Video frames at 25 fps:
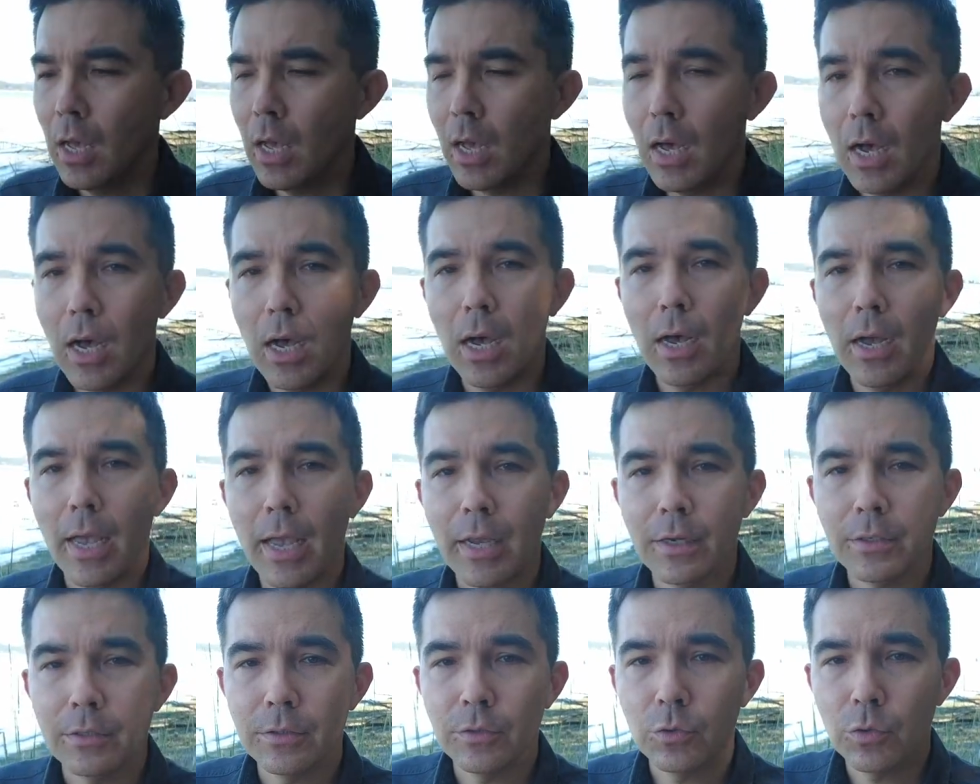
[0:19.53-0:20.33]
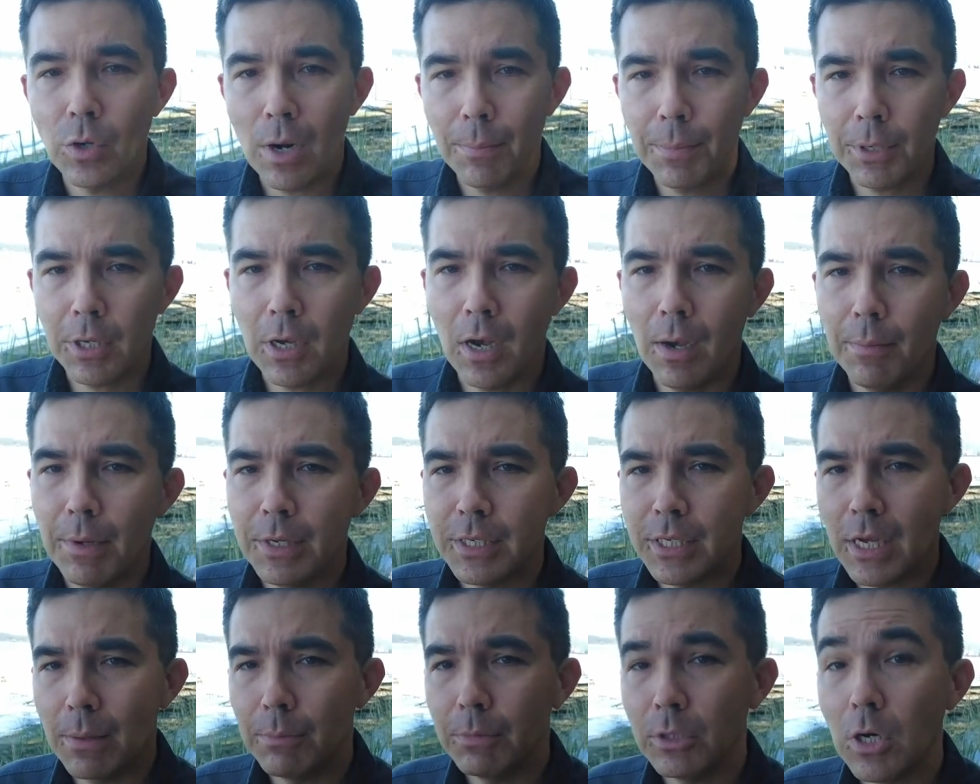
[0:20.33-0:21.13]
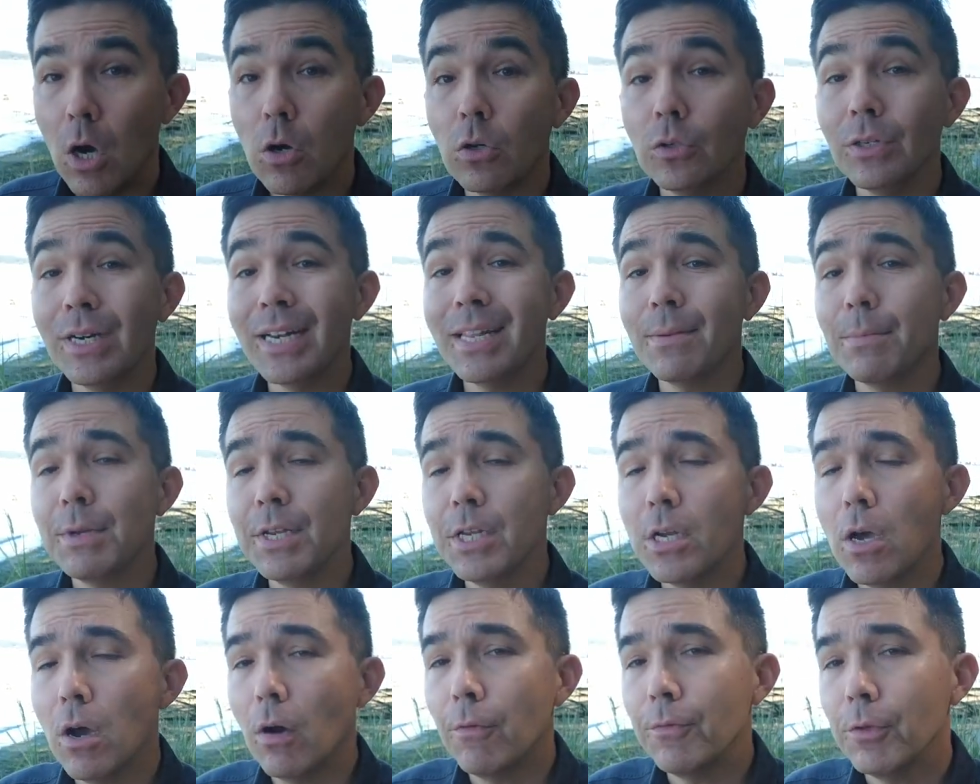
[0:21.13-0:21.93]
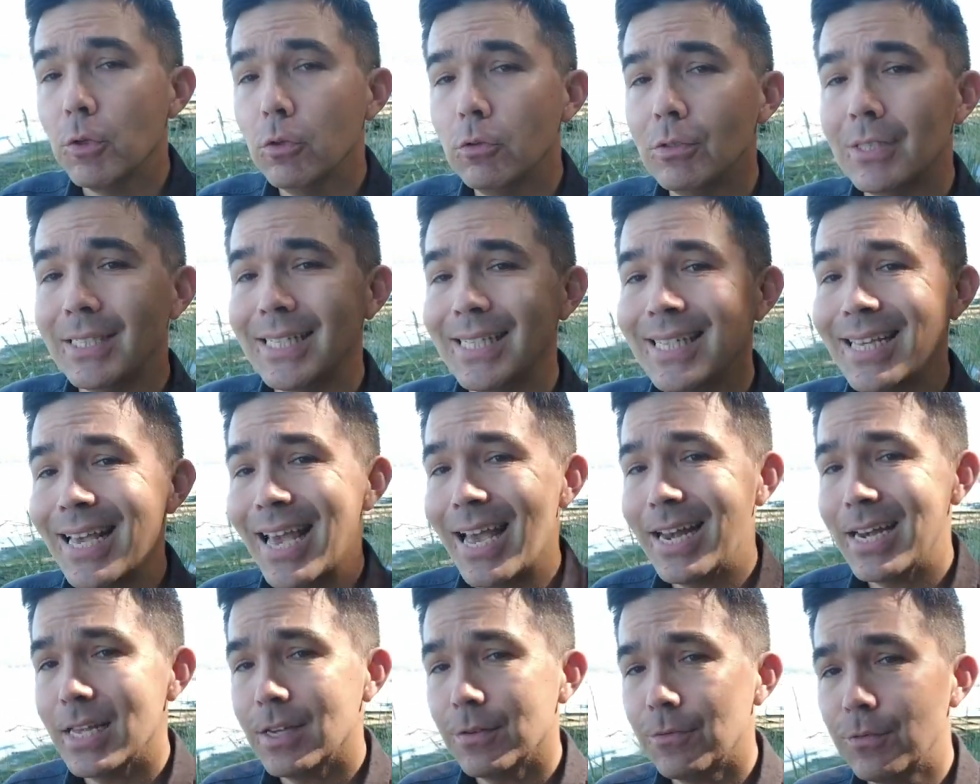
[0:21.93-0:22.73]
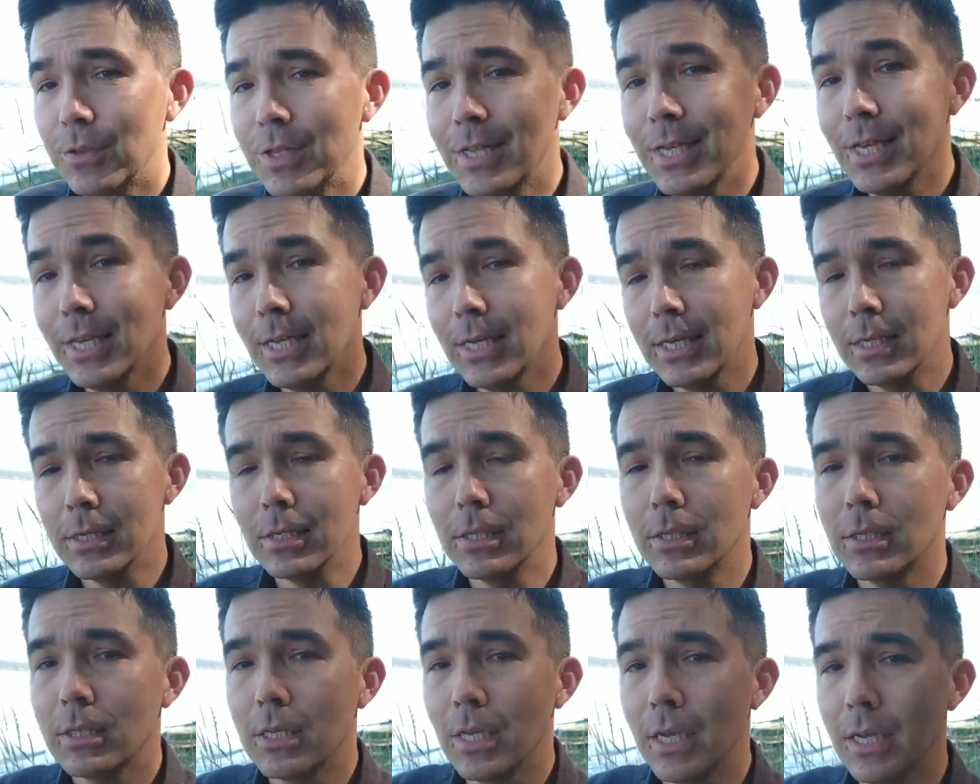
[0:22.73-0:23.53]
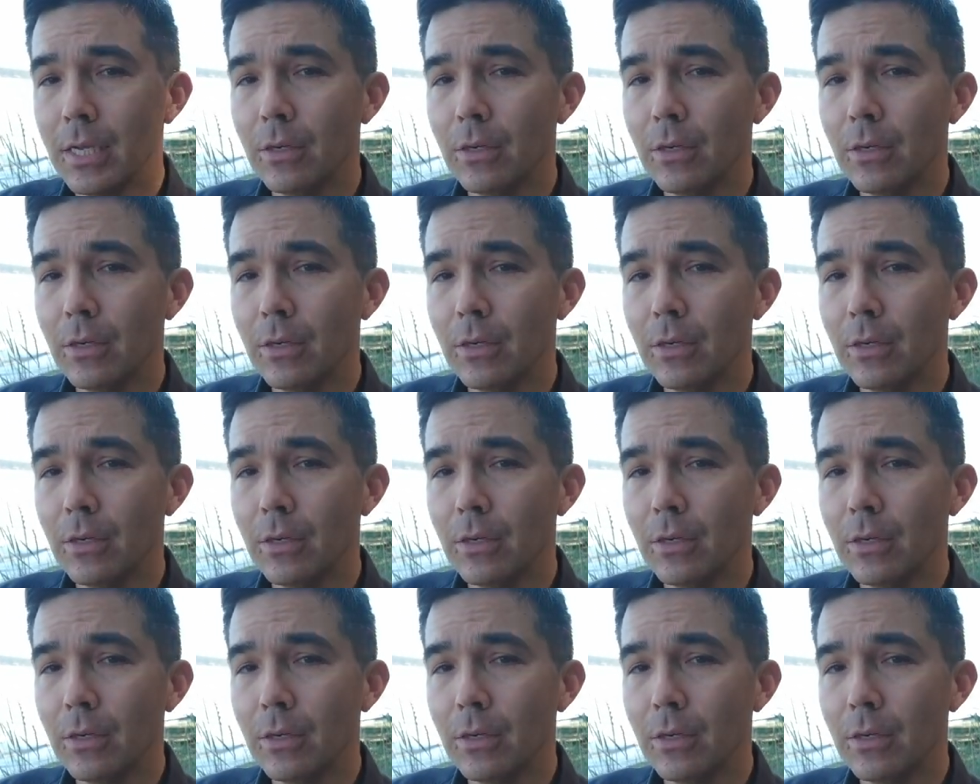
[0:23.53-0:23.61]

Uh, and drop a comment down below letting me know if you see any of these